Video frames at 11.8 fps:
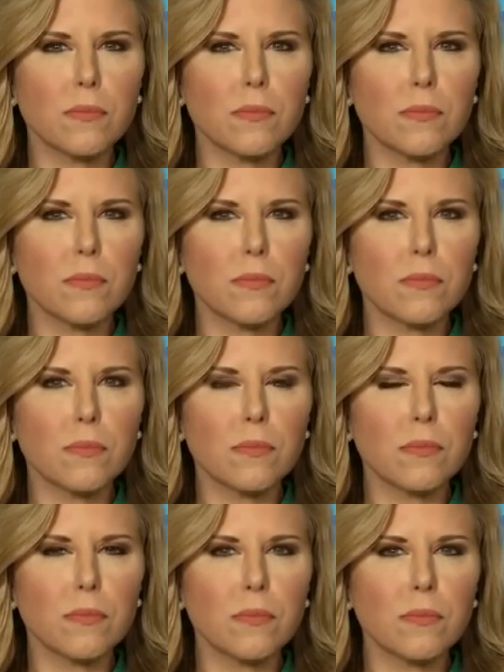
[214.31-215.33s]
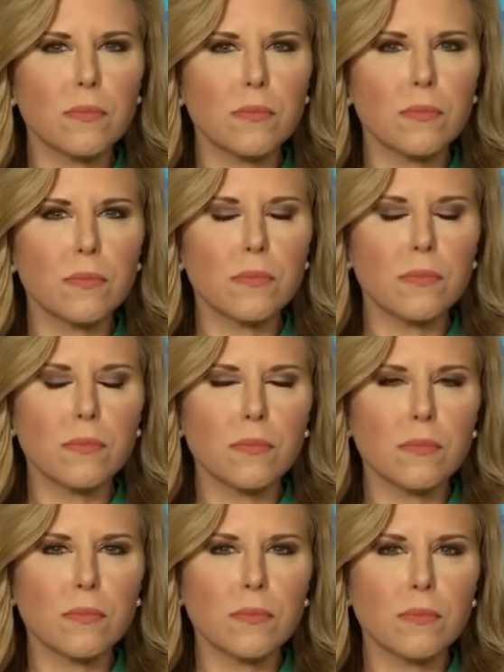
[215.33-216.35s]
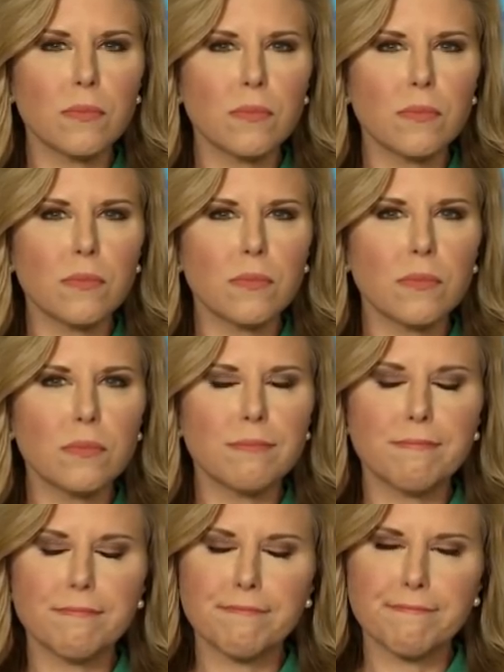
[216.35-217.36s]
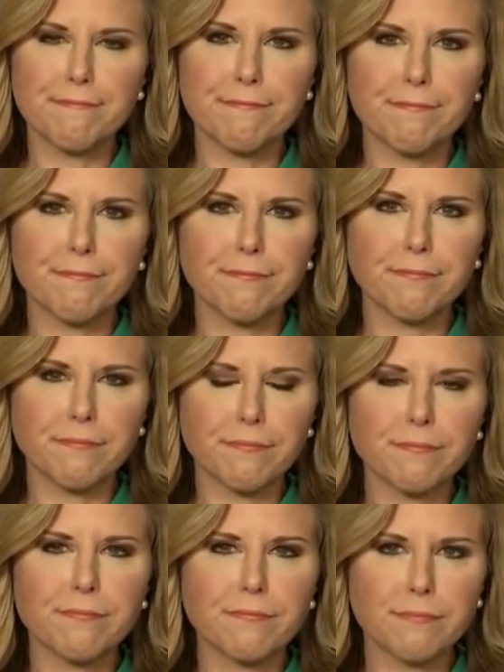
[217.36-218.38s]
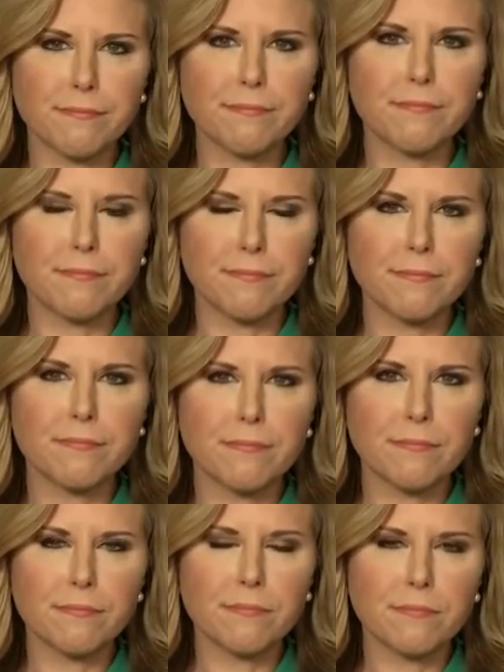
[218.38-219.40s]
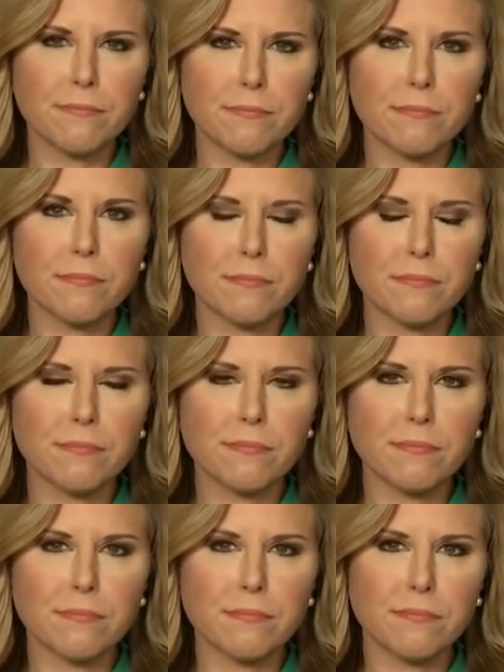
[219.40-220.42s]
This person isn't speaking.